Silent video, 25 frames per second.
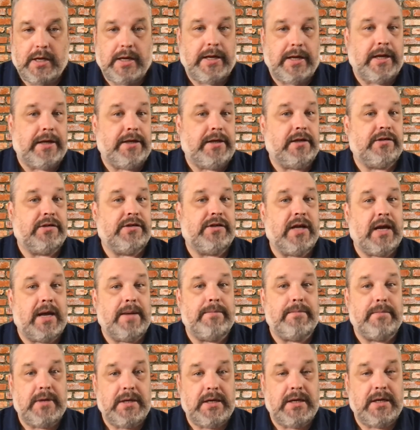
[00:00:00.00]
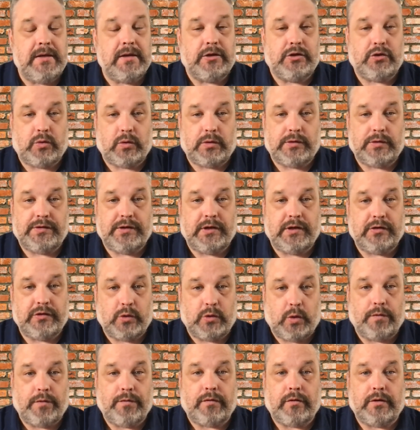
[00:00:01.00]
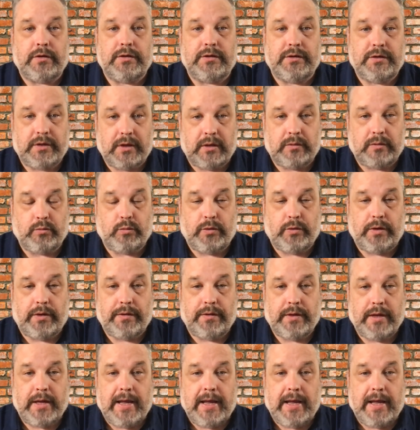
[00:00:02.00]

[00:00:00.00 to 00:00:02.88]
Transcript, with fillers: It does not mean the short sale is over and done with.